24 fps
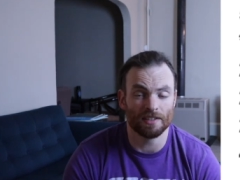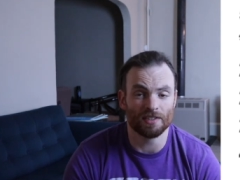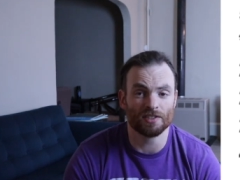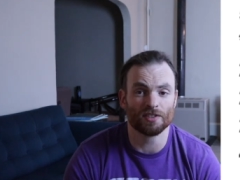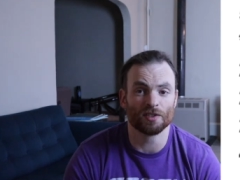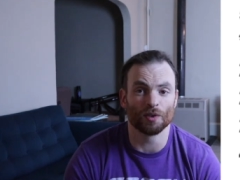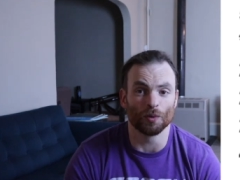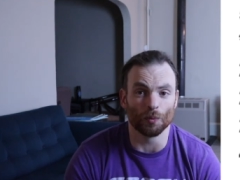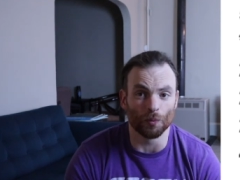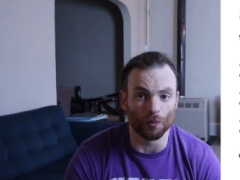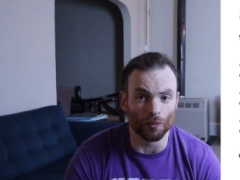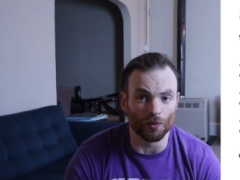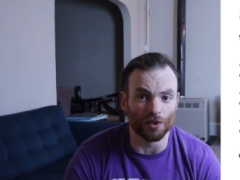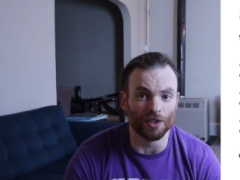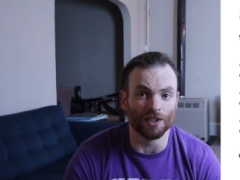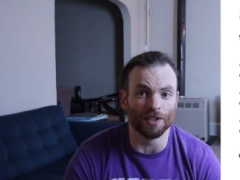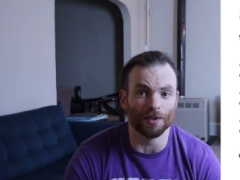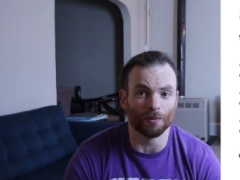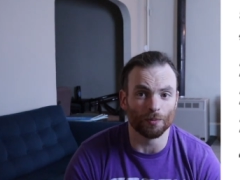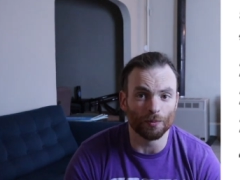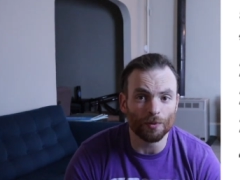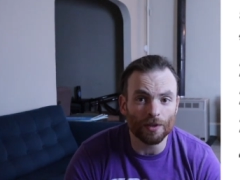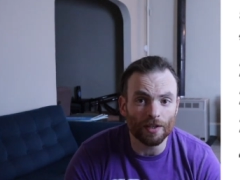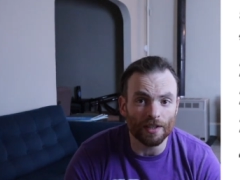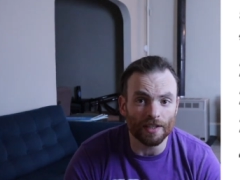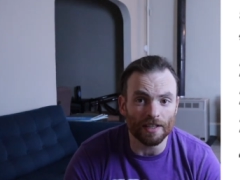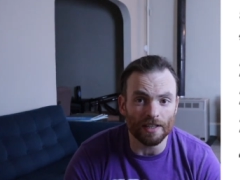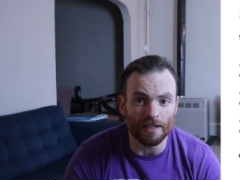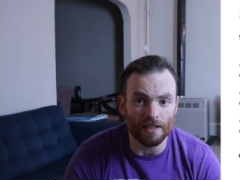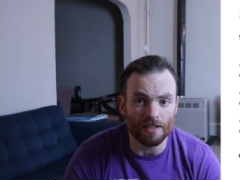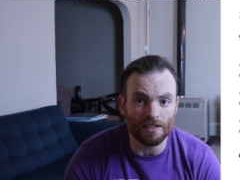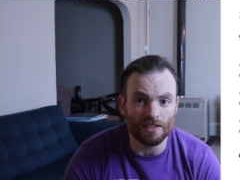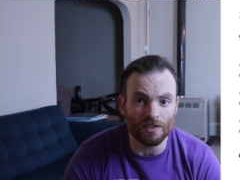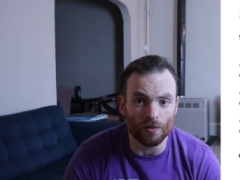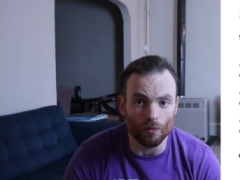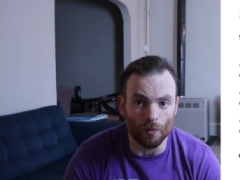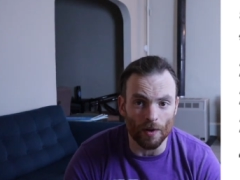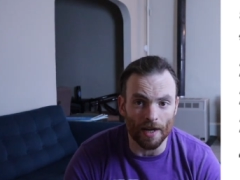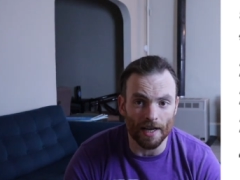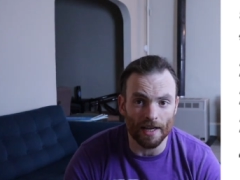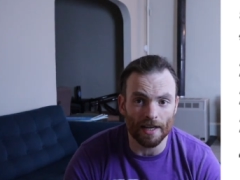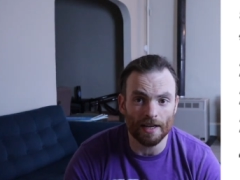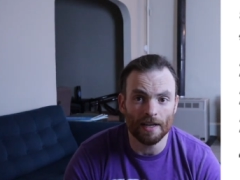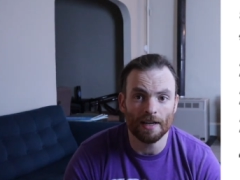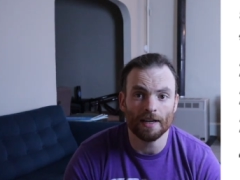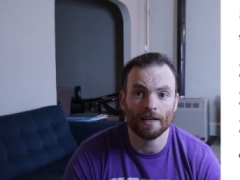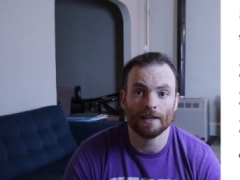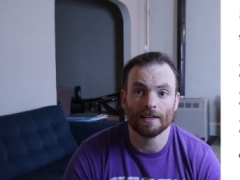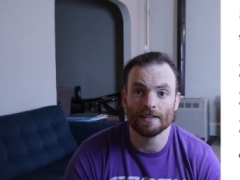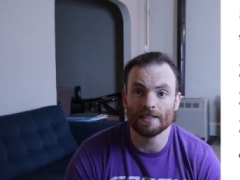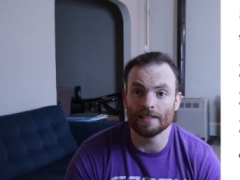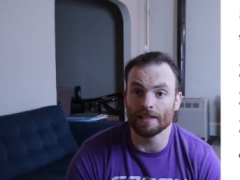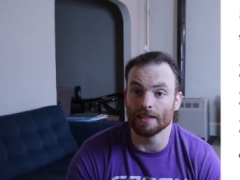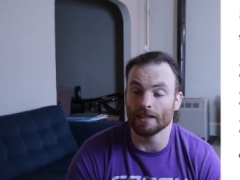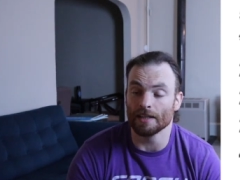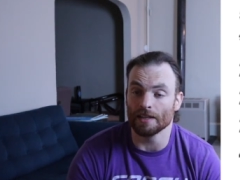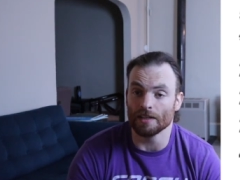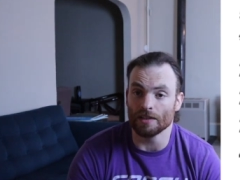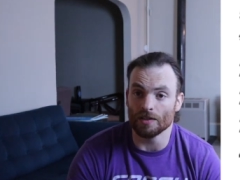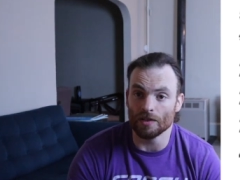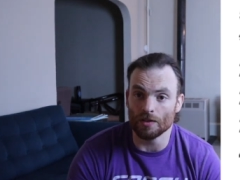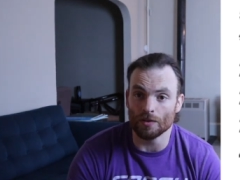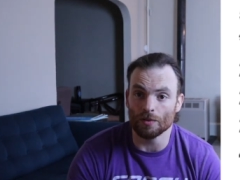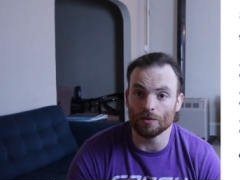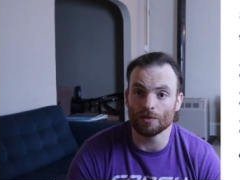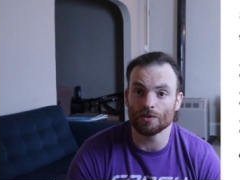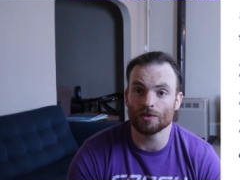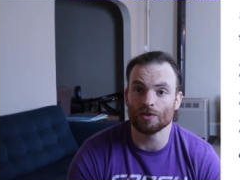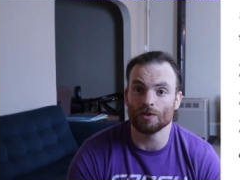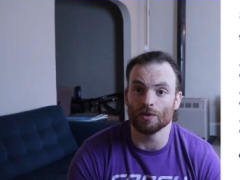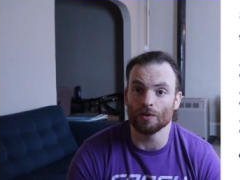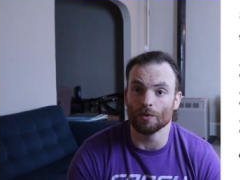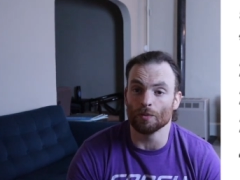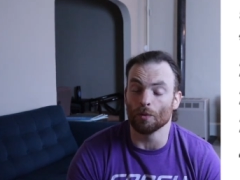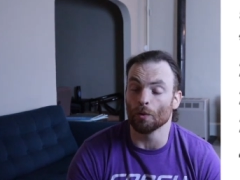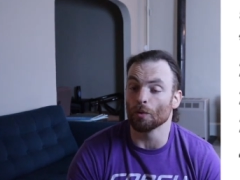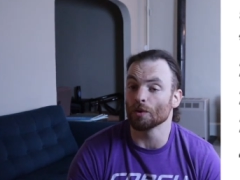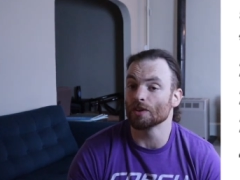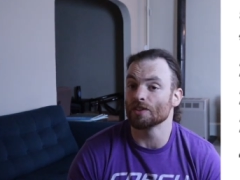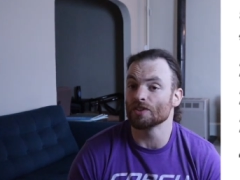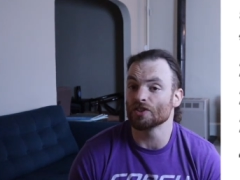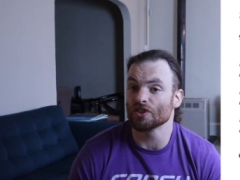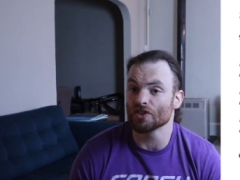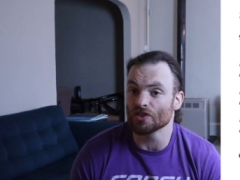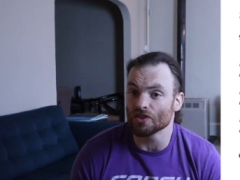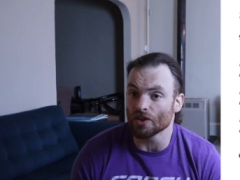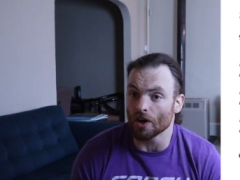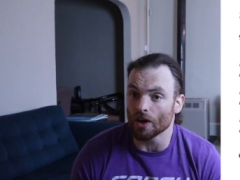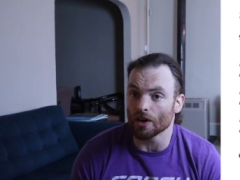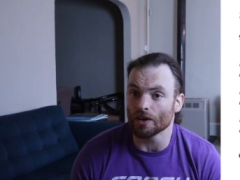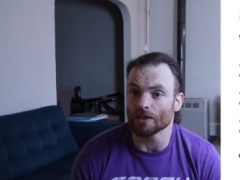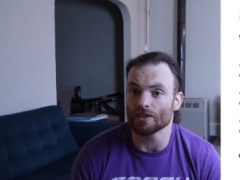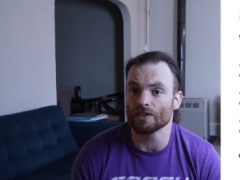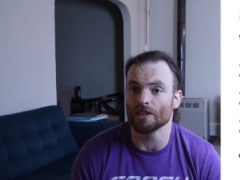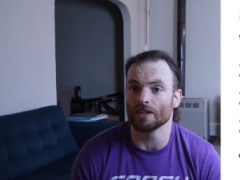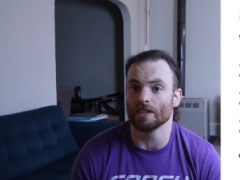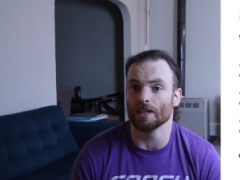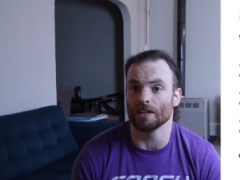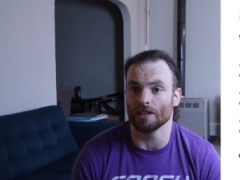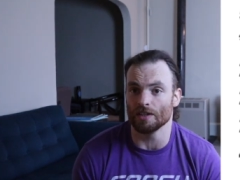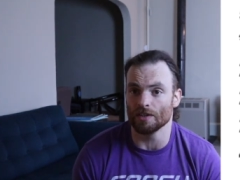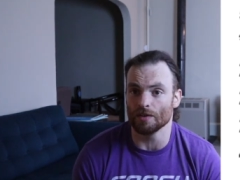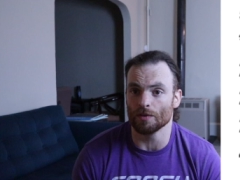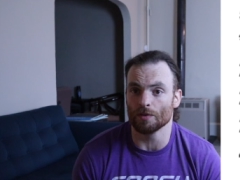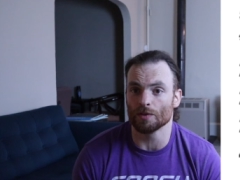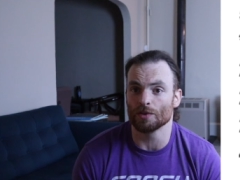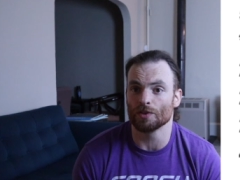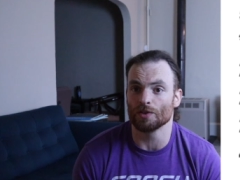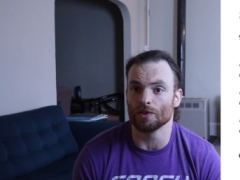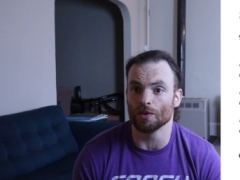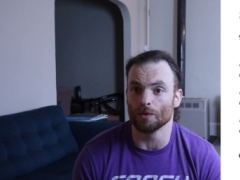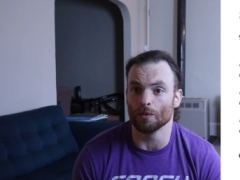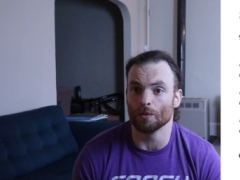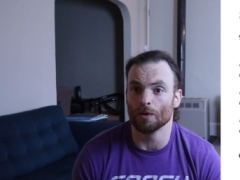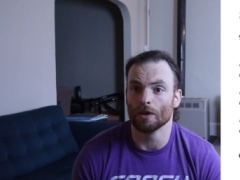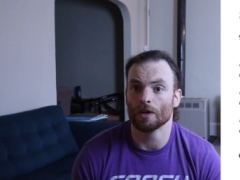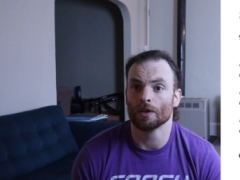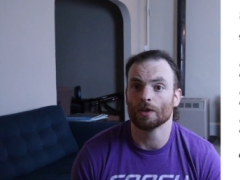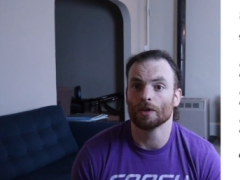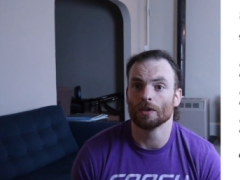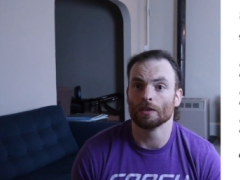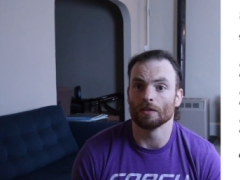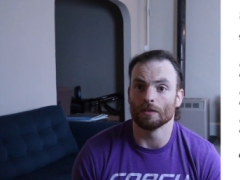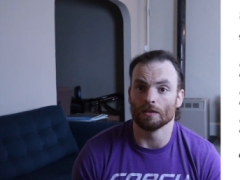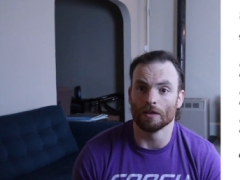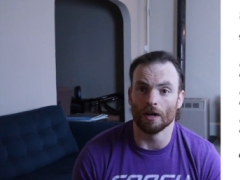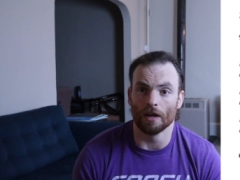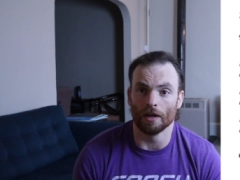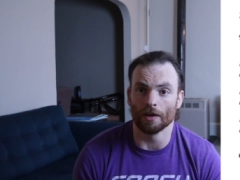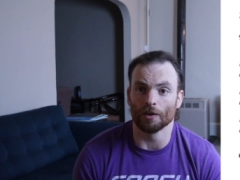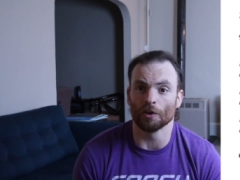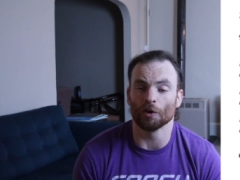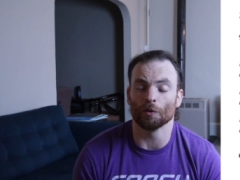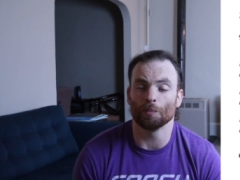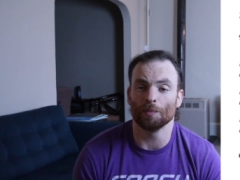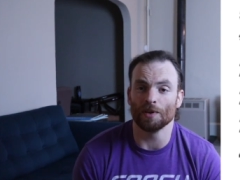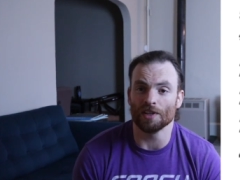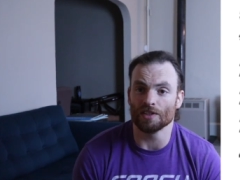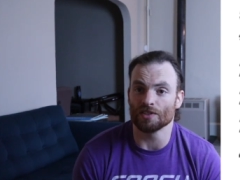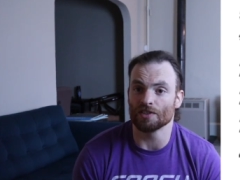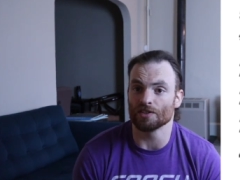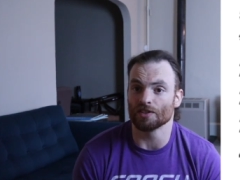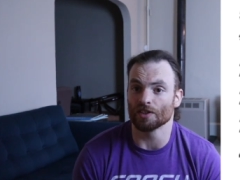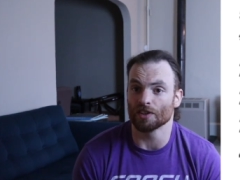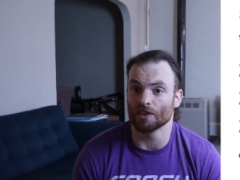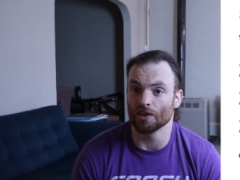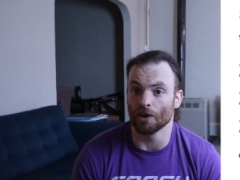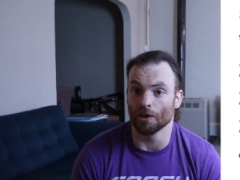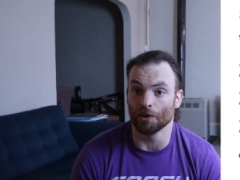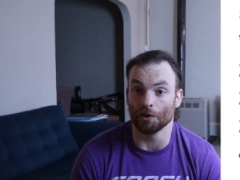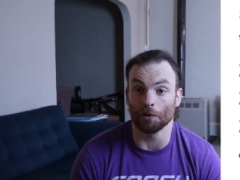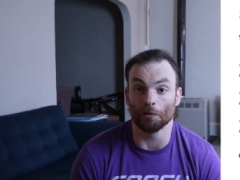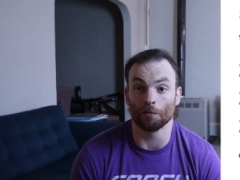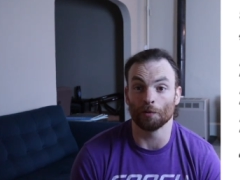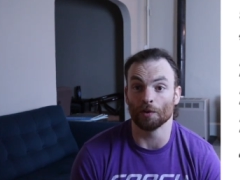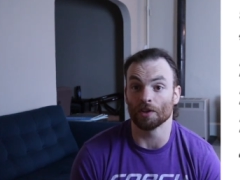This is a really, really easy way to get used to or start to get used to longer pieces of cardio.